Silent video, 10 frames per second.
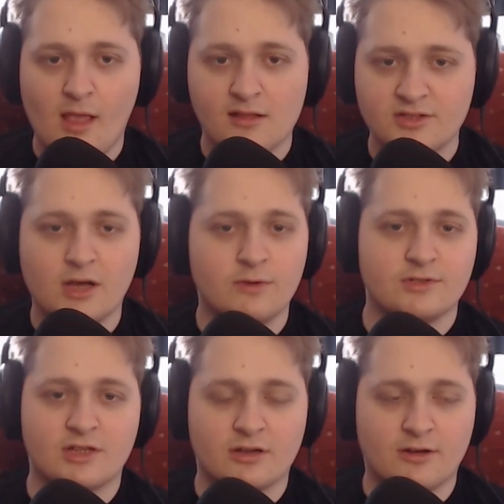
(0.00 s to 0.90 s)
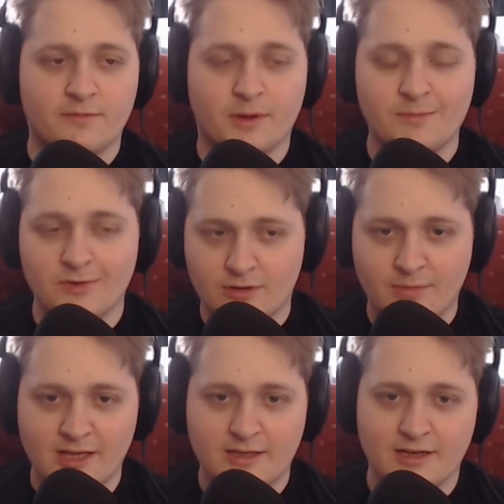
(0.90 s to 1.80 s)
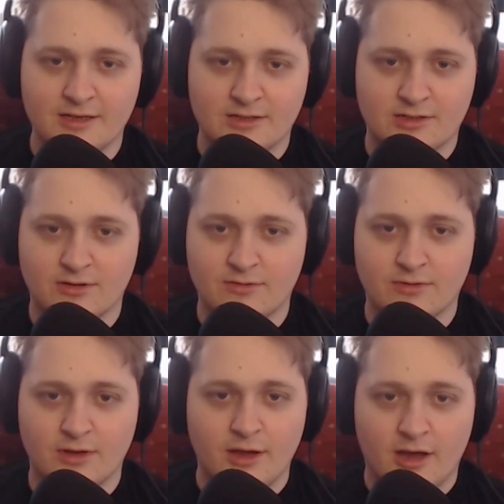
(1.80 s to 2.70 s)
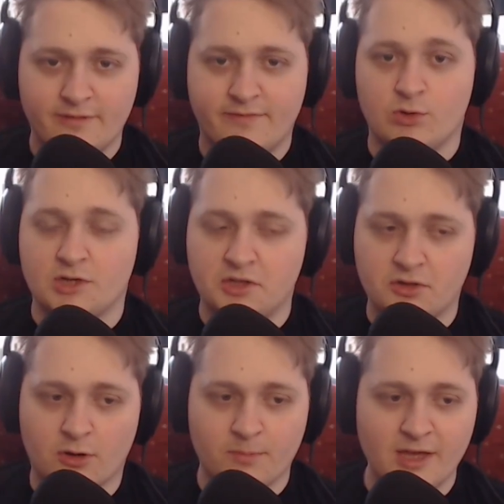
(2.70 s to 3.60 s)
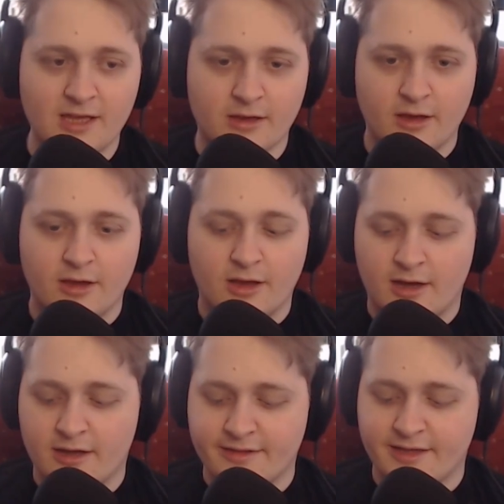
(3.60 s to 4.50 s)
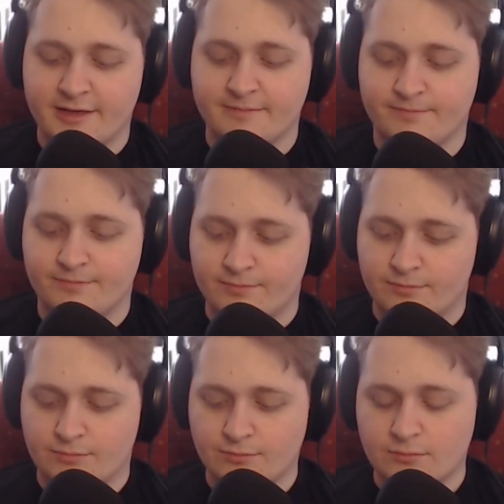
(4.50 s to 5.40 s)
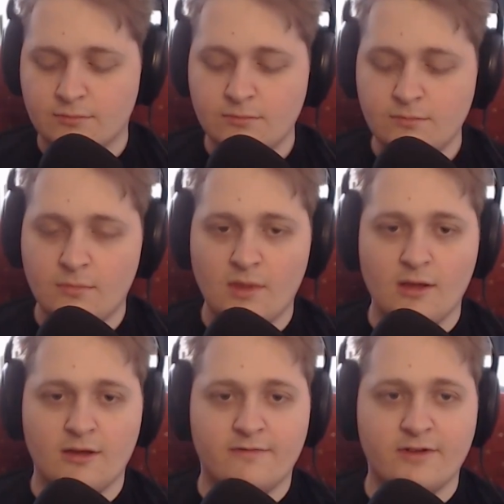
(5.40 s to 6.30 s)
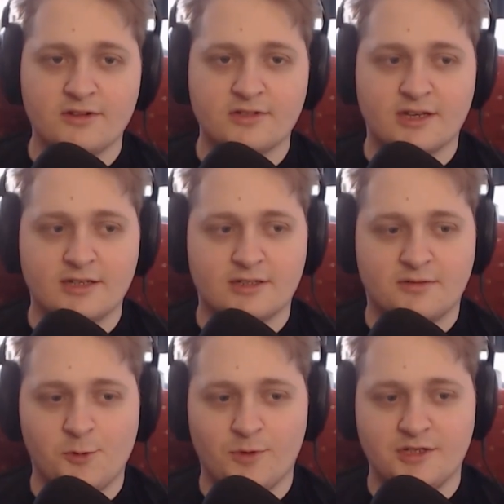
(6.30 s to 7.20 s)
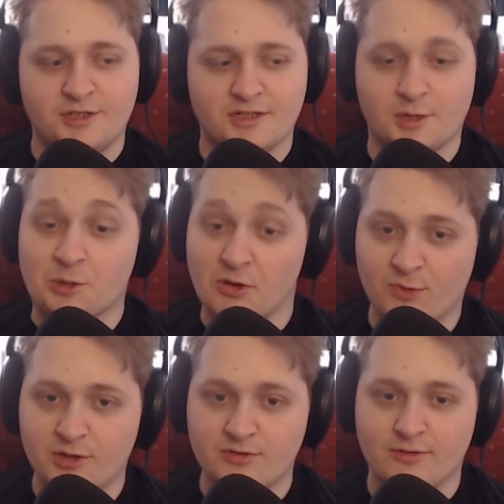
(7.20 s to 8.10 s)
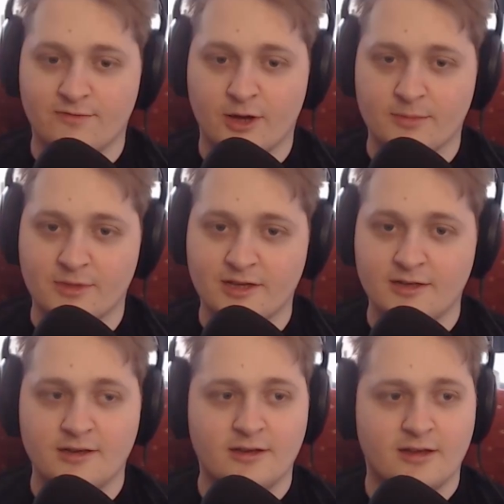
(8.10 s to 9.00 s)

This out will start off, I'm not going to make it. So, and Phil's like, you got me. And then Phil says, I don't want your family.